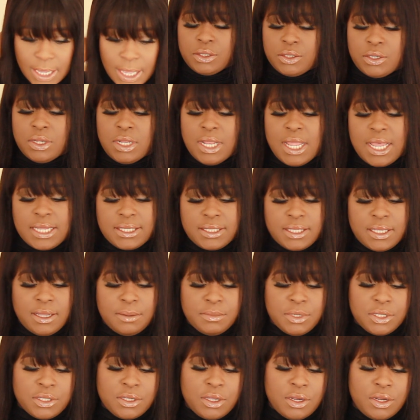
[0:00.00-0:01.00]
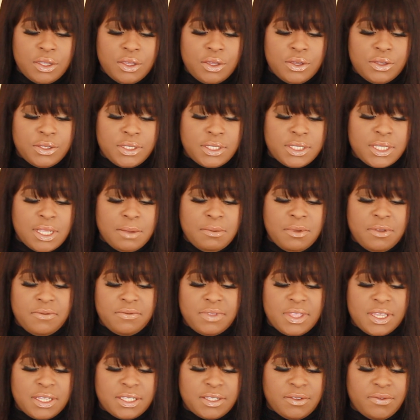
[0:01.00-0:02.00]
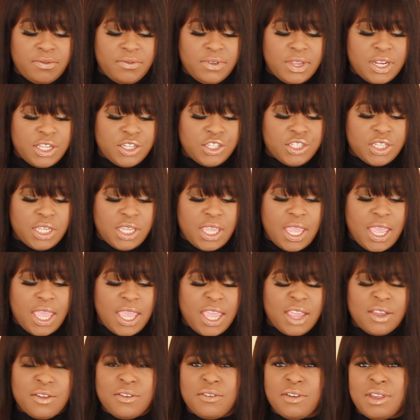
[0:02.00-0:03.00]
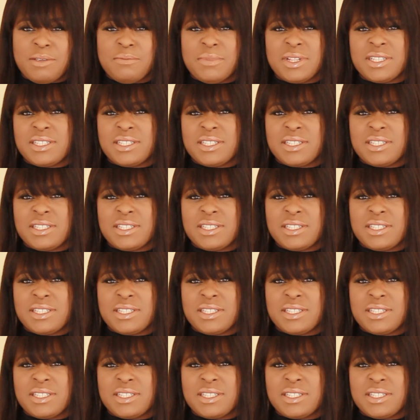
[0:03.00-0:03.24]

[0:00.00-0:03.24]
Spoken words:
So lastly, I'm just going to use some of this finishing hair cream.